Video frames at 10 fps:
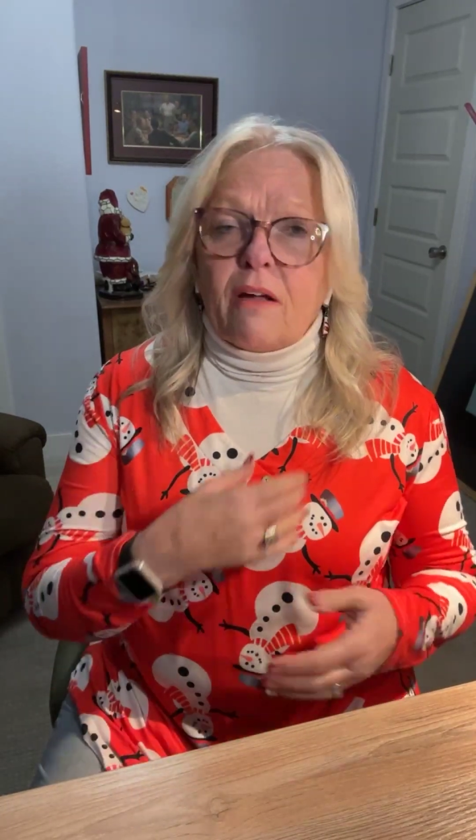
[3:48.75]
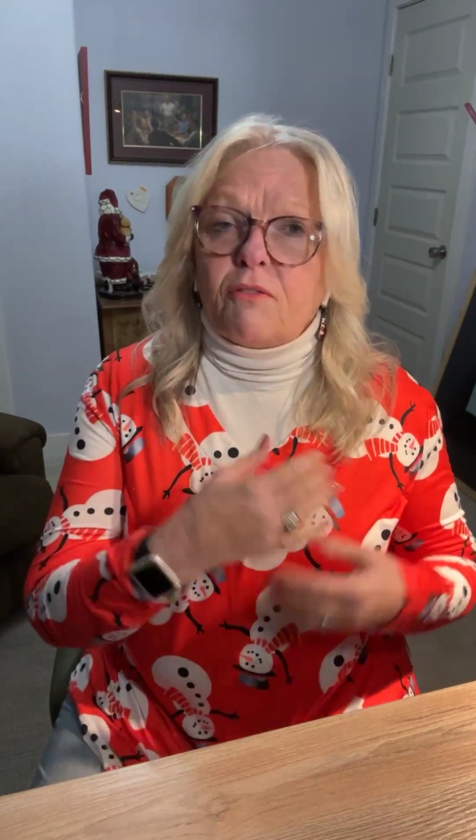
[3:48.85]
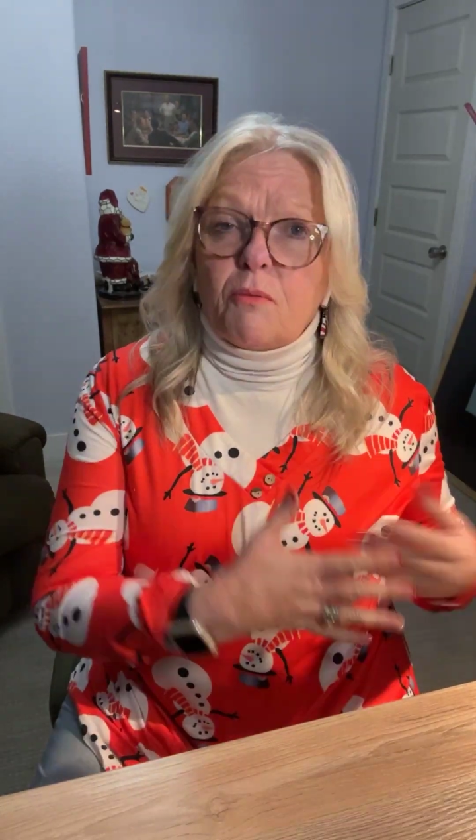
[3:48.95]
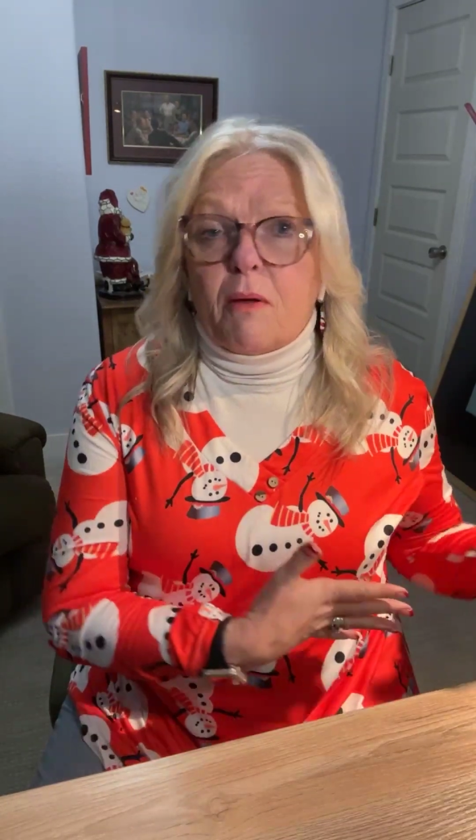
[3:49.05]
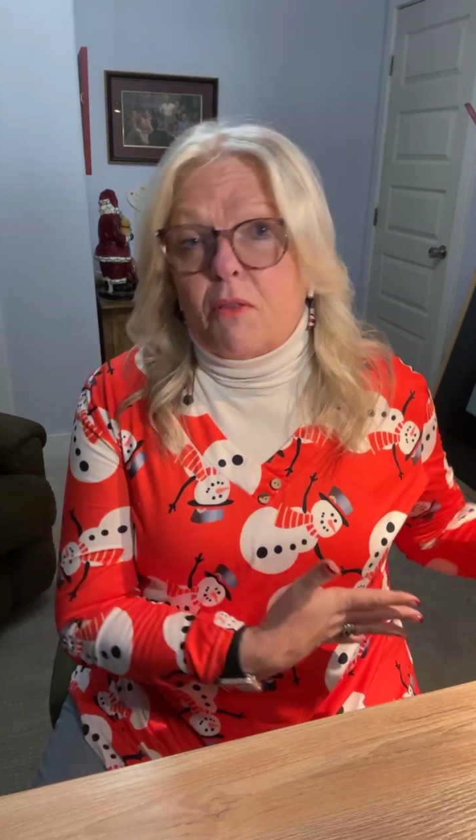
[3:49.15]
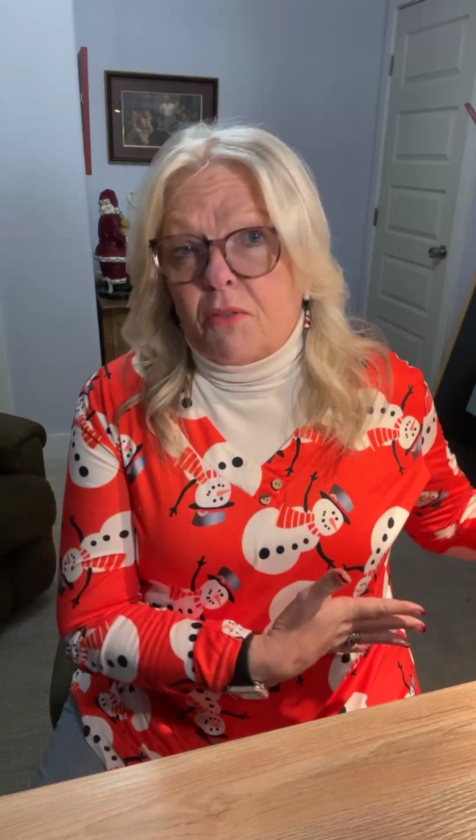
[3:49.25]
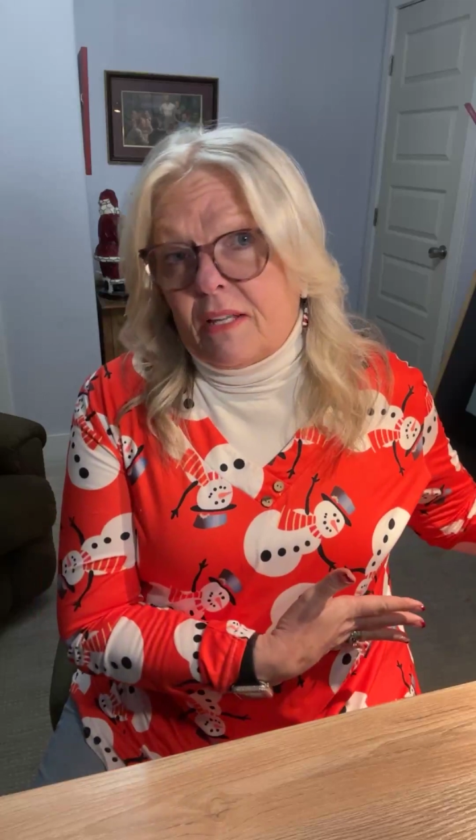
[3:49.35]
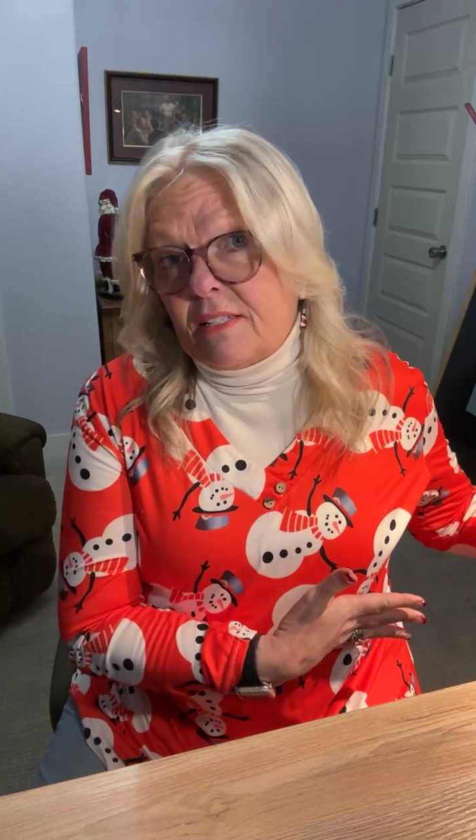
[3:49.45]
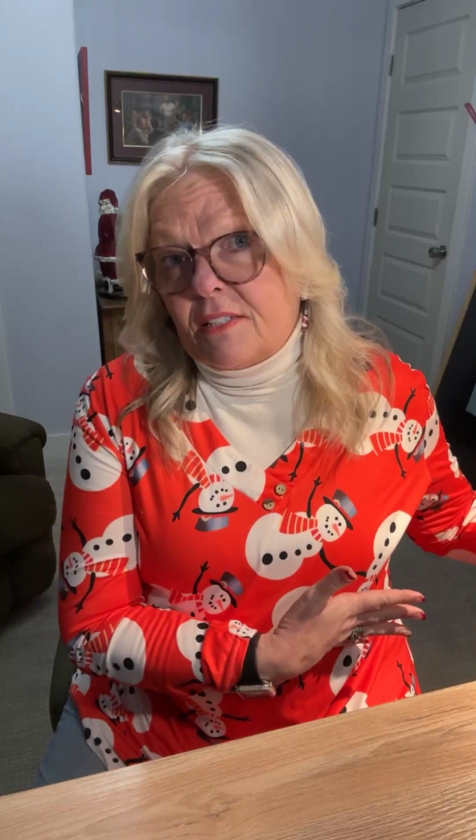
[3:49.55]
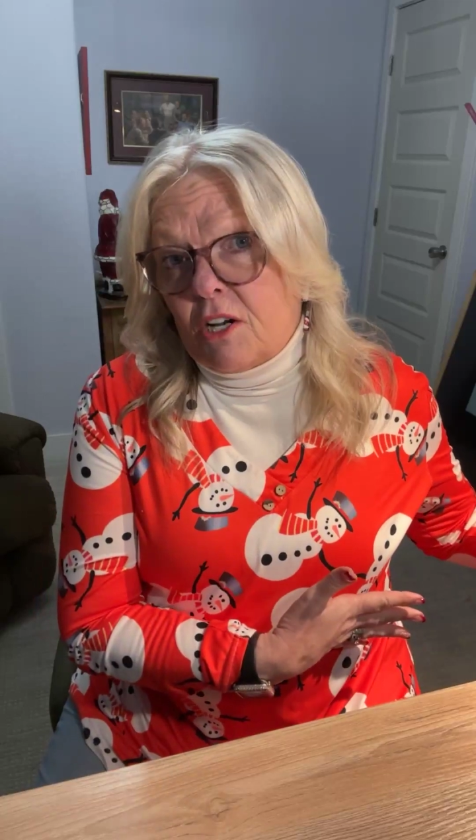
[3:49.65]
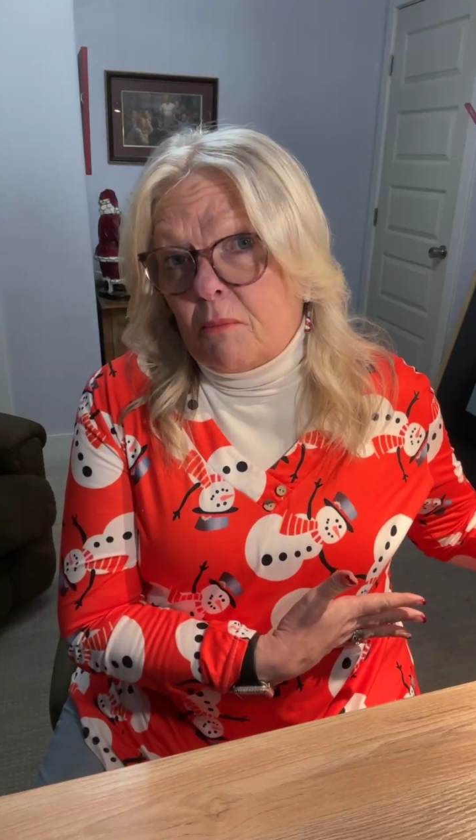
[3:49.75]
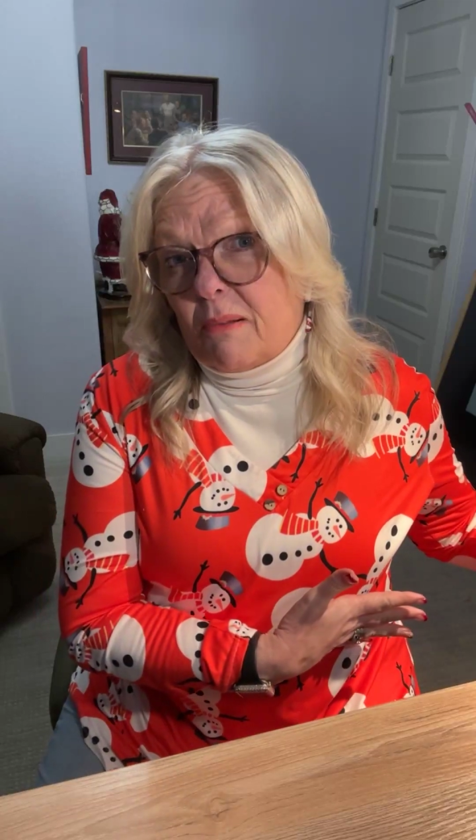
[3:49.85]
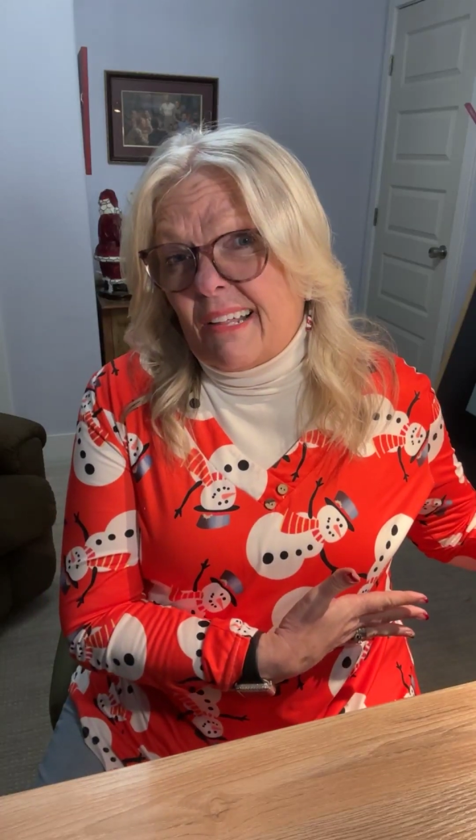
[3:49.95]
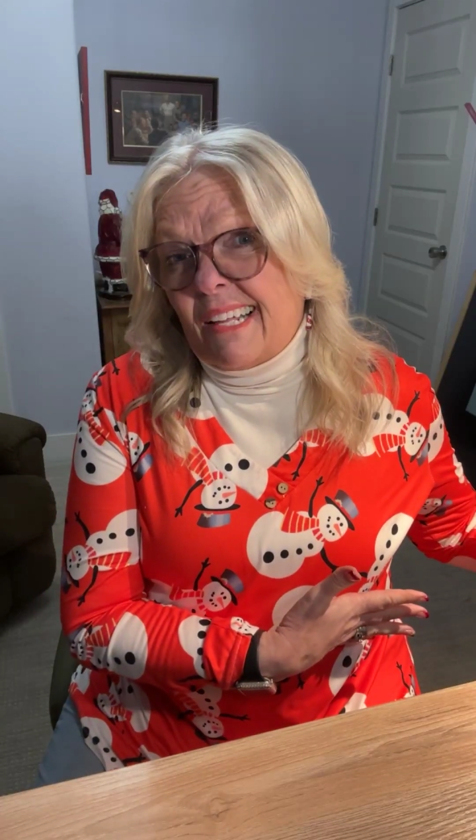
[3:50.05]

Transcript: we have some other things in our